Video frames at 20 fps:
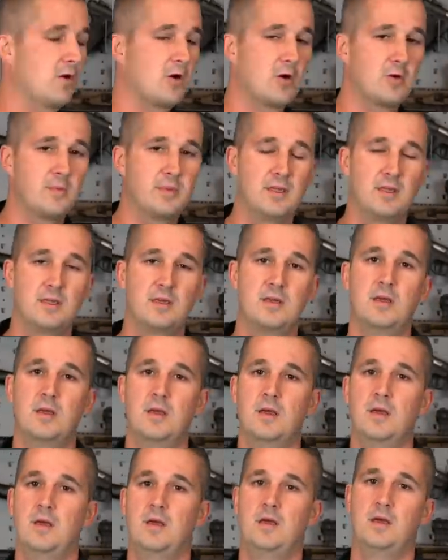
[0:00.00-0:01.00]
carbine,
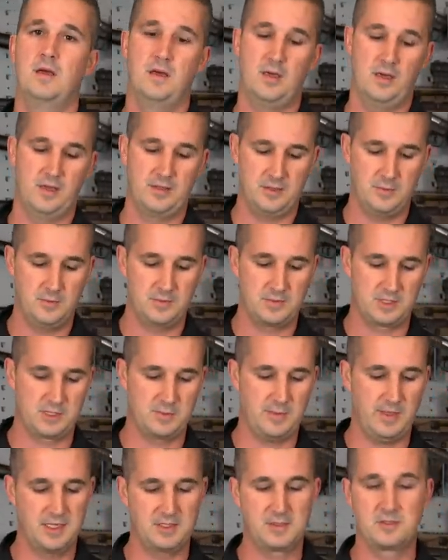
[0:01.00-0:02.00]
uh, use a
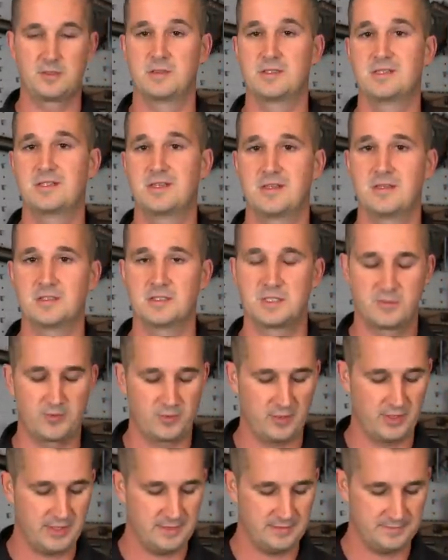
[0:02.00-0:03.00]
spacer instead of the
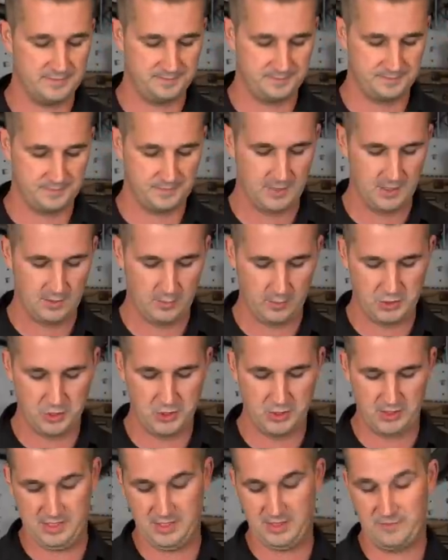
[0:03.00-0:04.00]
spring, which
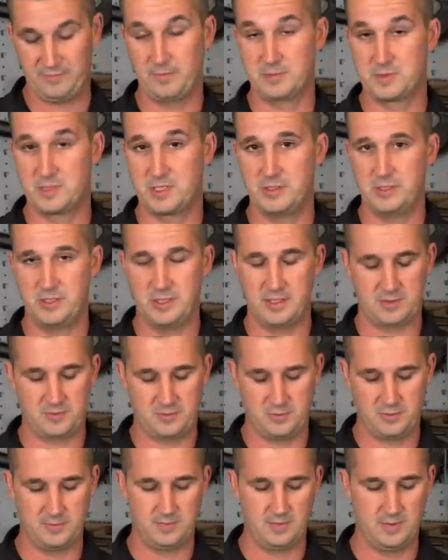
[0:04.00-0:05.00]
you can get from CGS
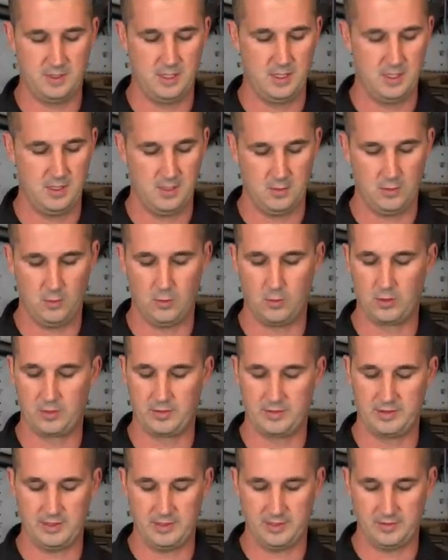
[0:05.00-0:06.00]
Group,
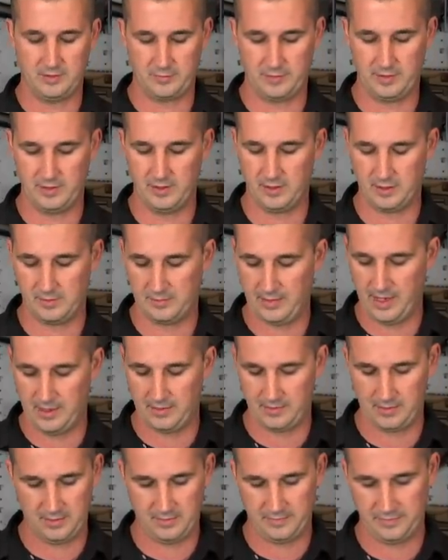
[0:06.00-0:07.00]
or the three lug
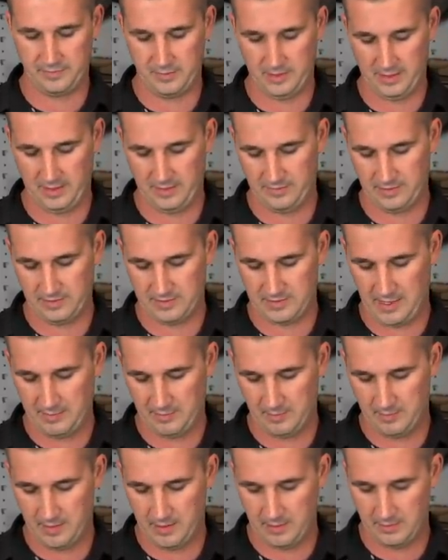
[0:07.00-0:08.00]
mount if you have that
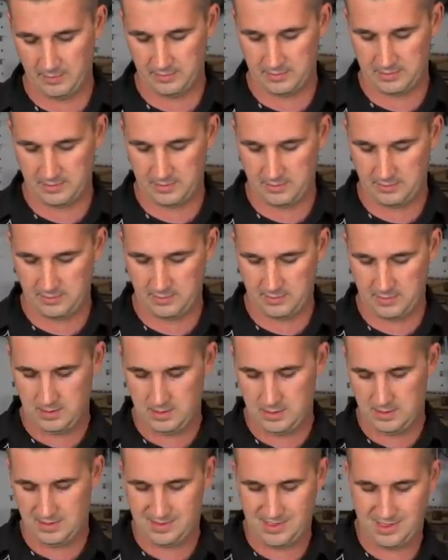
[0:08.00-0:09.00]
type of barrel. So
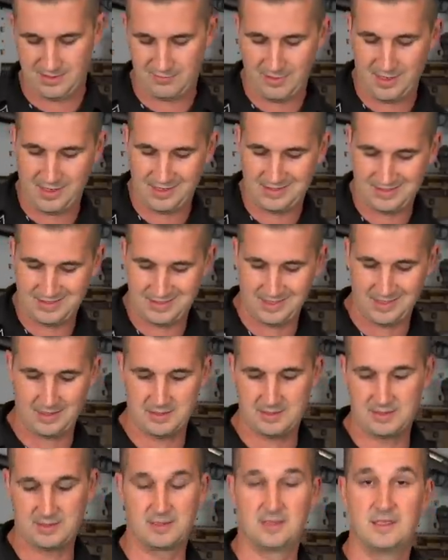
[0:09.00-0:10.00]
not rocket
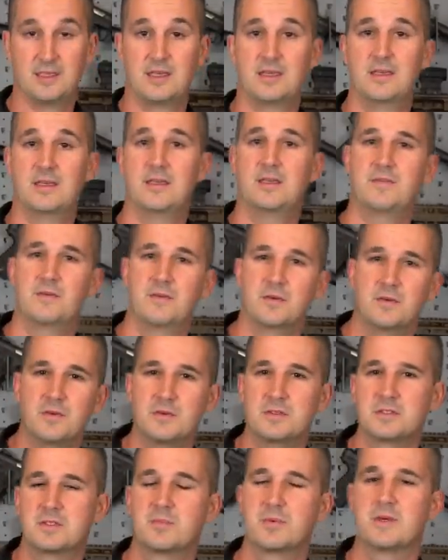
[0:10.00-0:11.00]
science. Again, if you're new
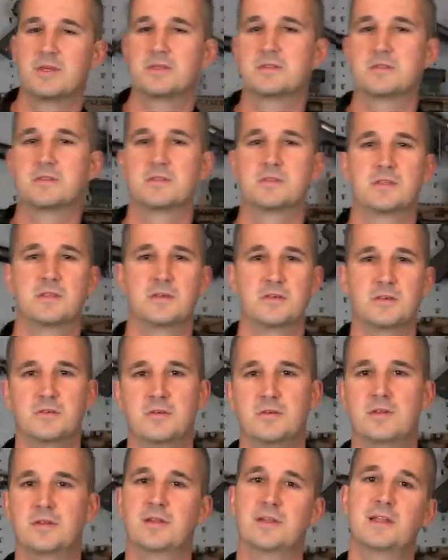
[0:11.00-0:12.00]
to suppressors and you're
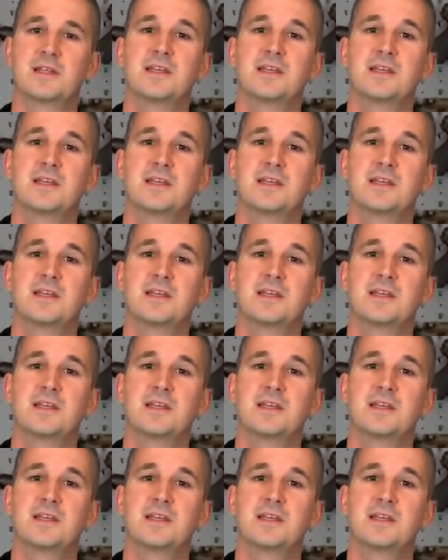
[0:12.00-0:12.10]
new to the